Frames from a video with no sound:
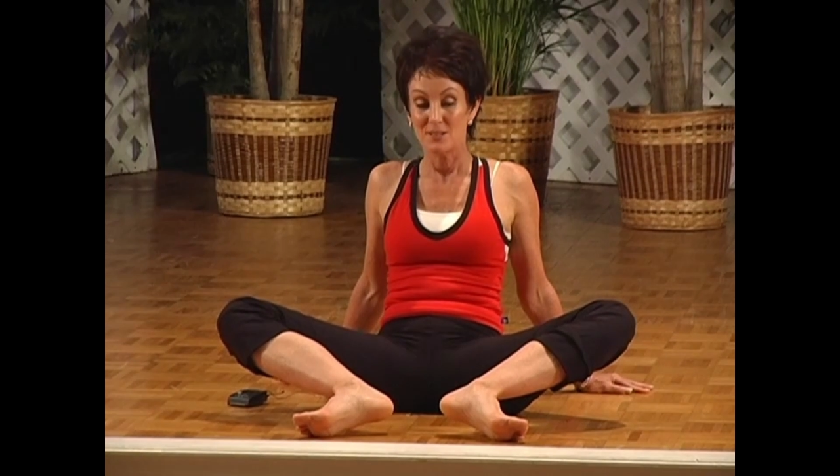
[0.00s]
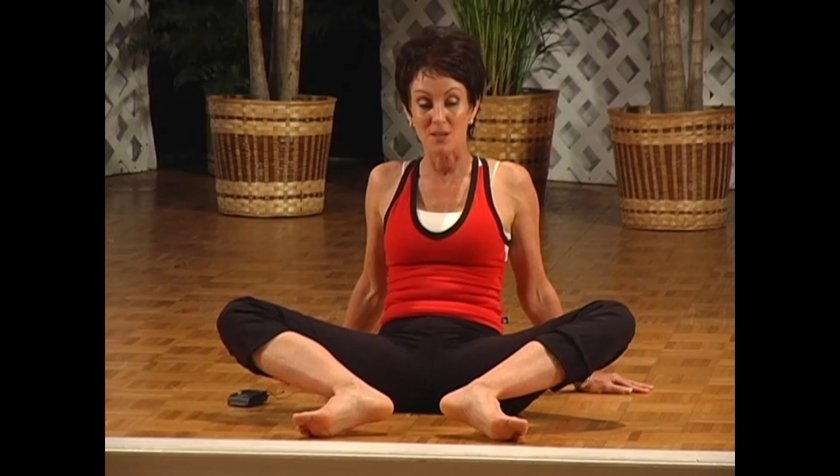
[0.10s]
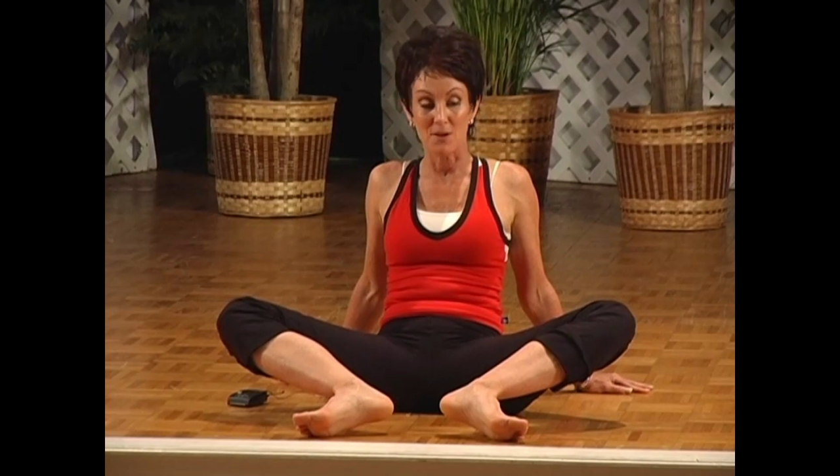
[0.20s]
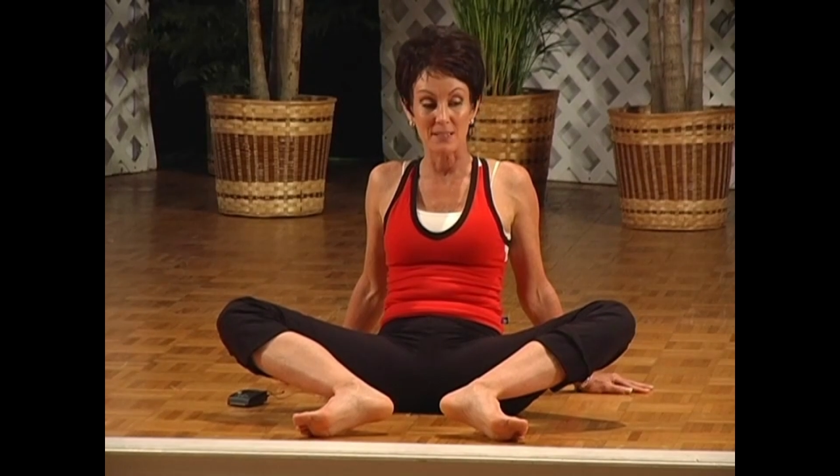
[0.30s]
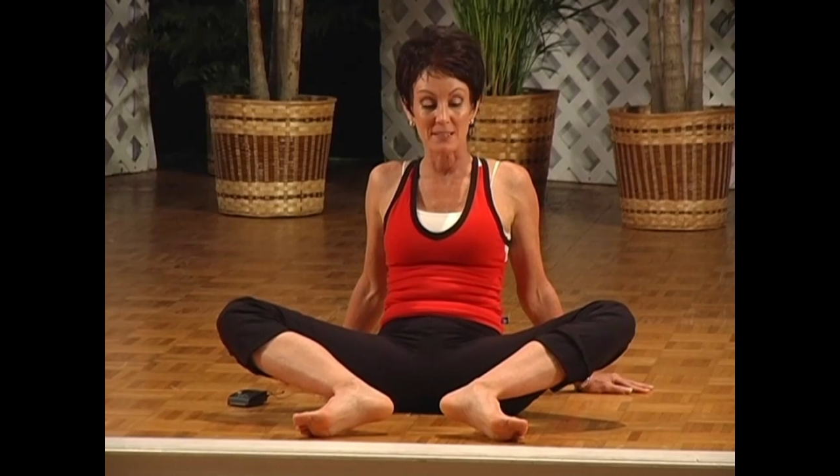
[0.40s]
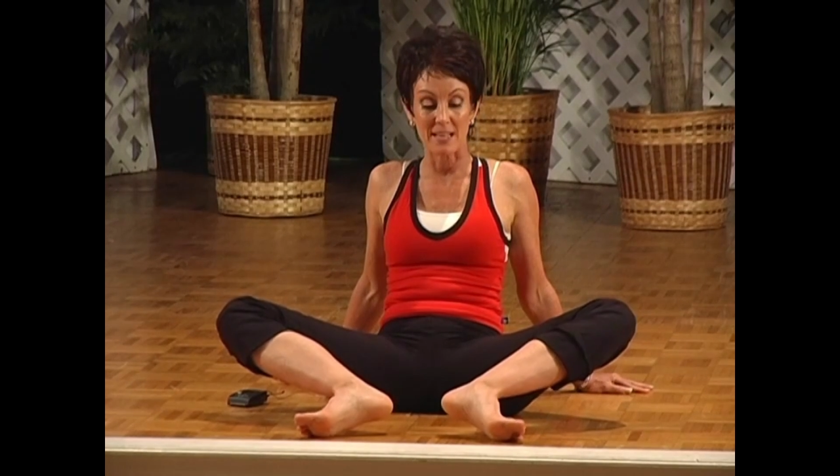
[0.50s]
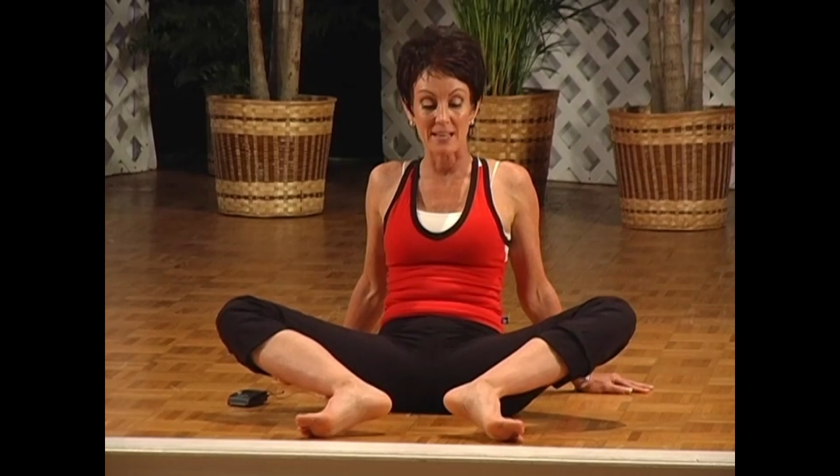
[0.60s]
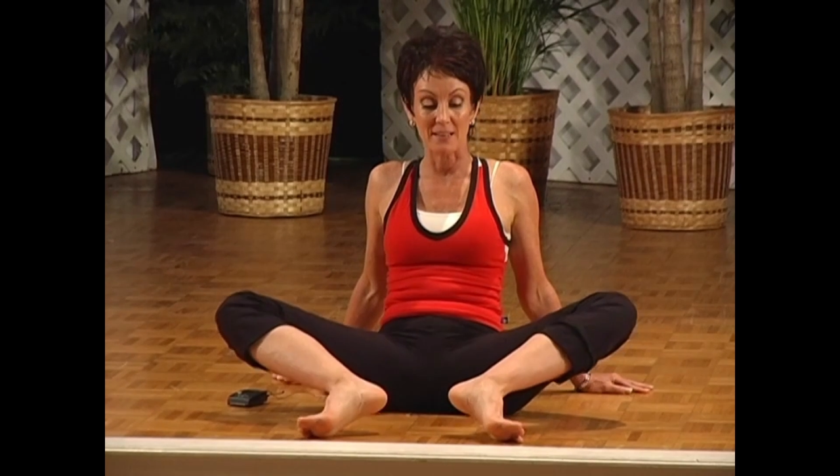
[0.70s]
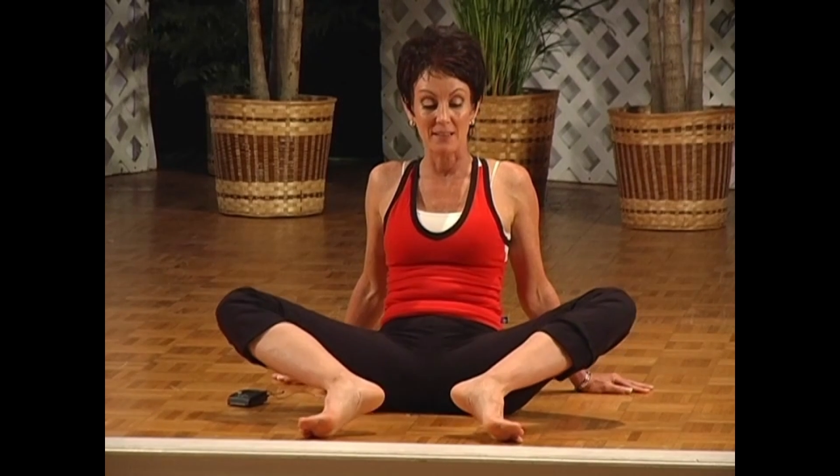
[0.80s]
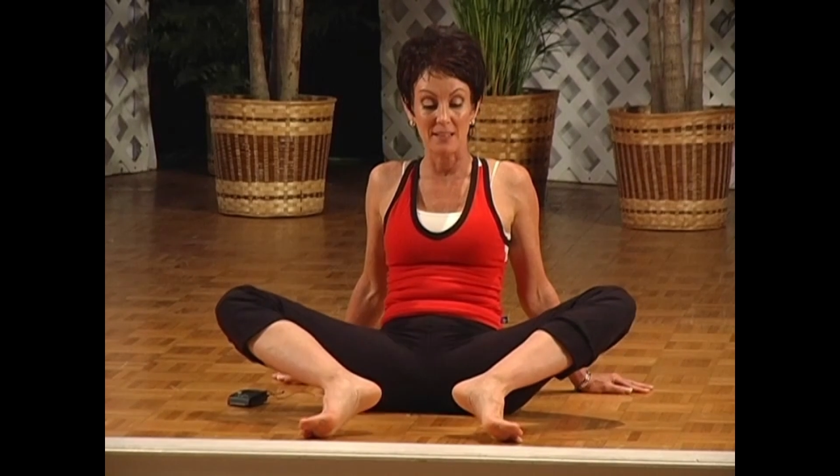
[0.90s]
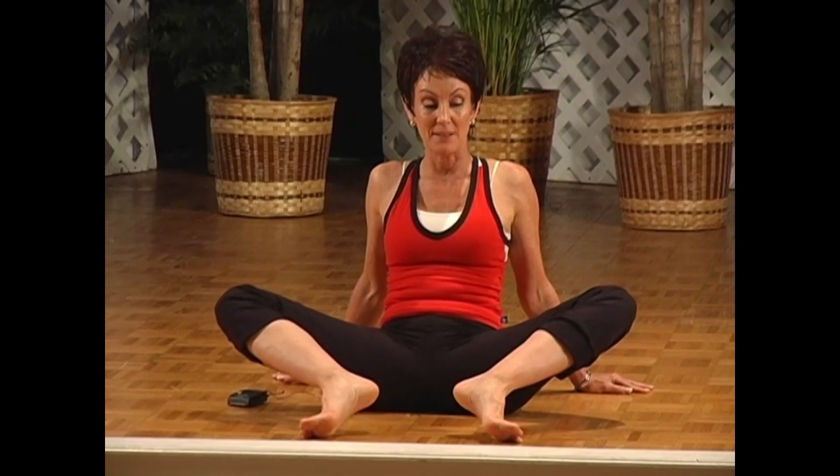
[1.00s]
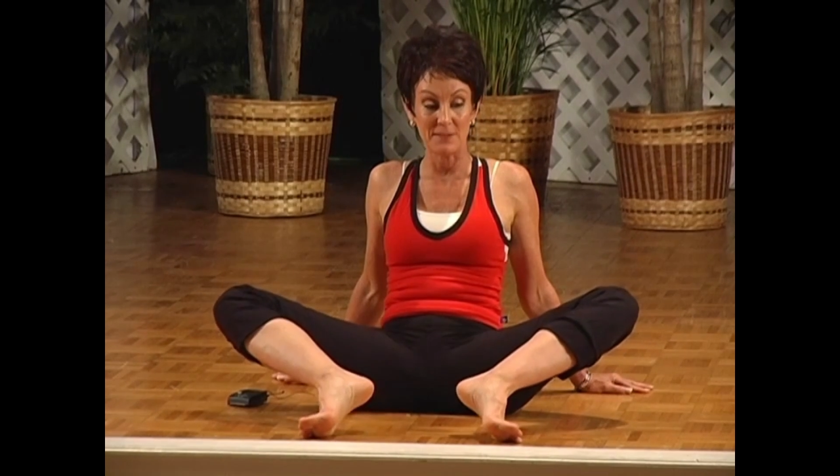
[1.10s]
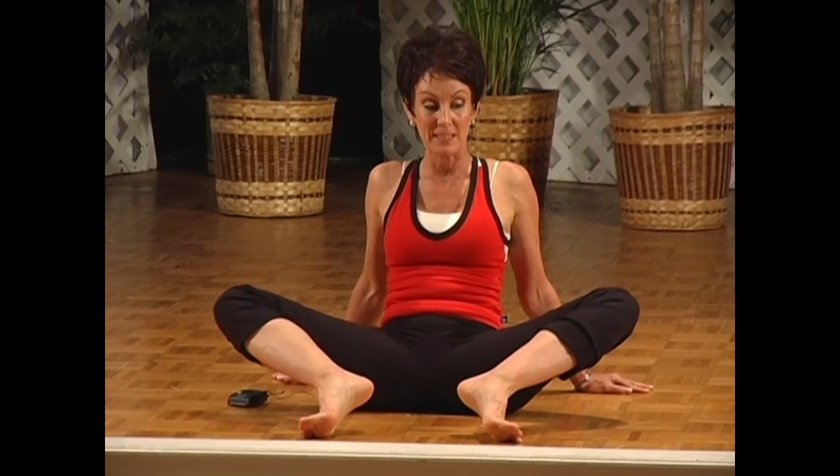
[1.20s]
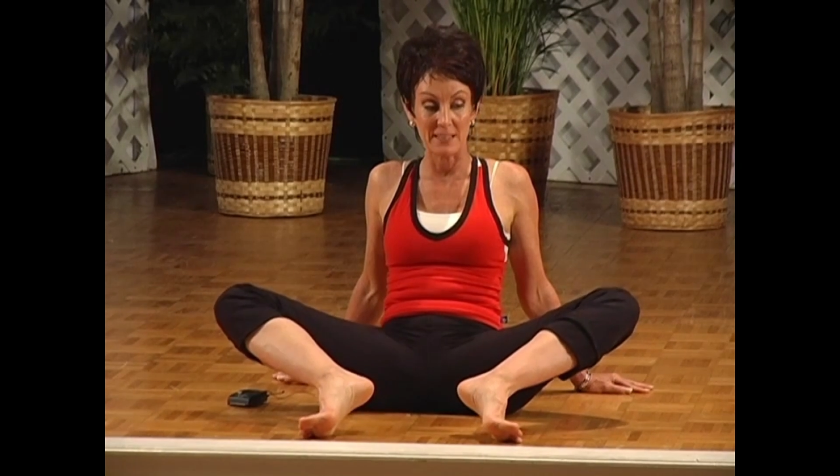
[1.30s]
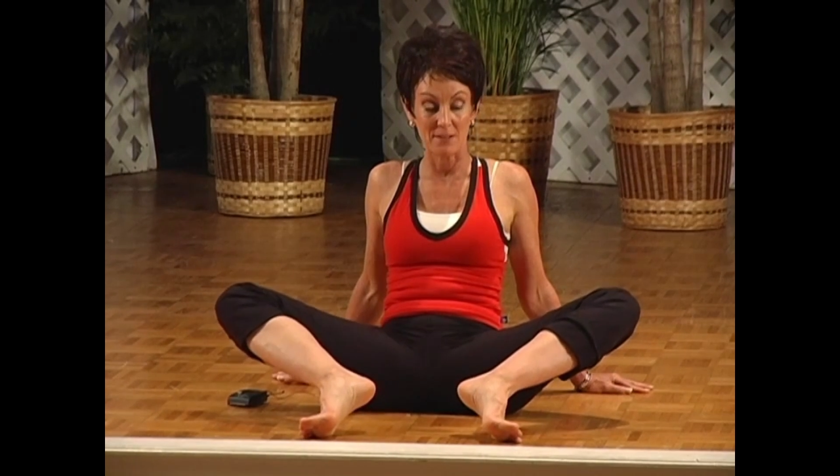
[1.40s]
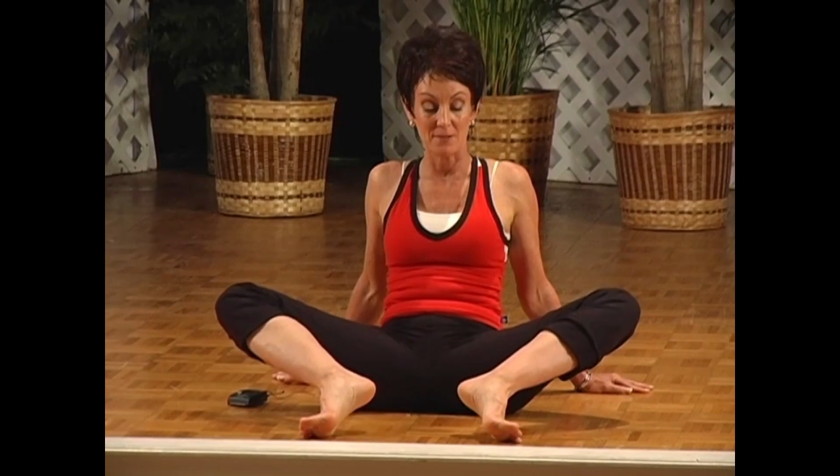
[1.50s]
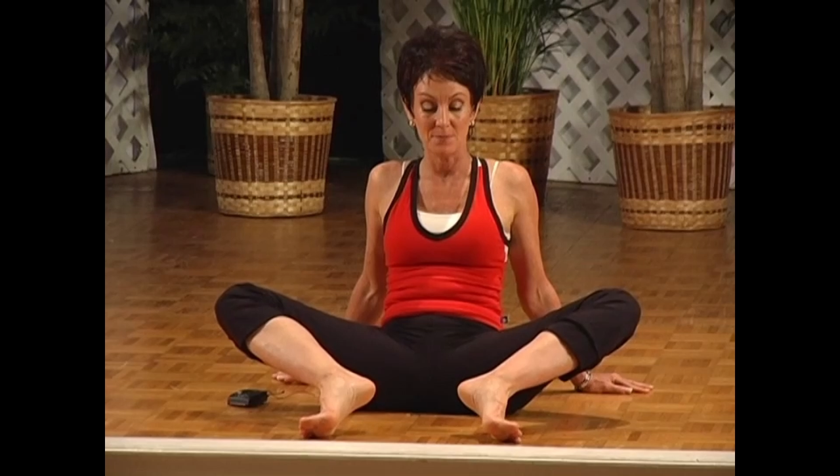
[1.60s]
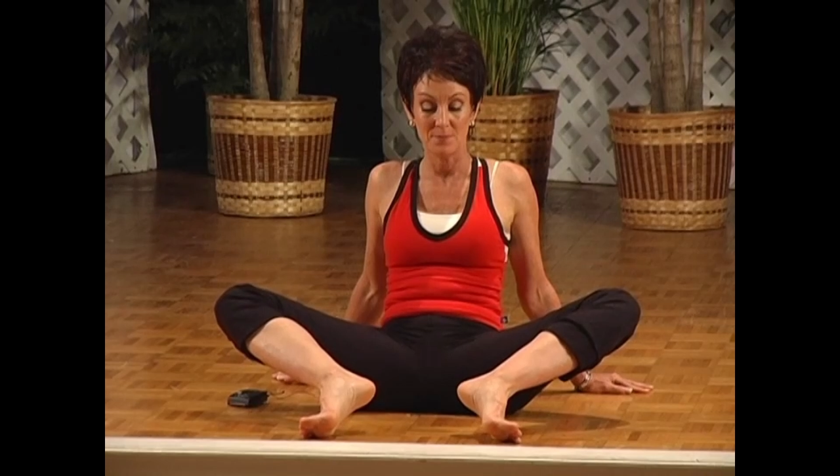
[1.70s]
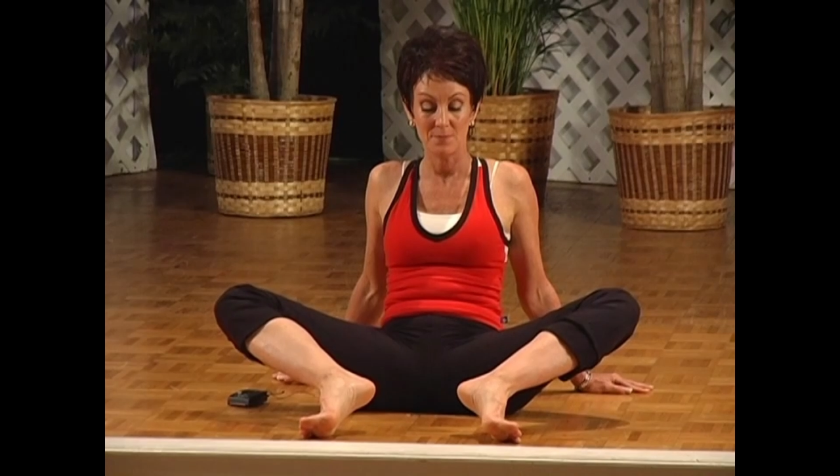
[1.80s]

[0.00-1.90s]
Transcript: So it's like lift heel,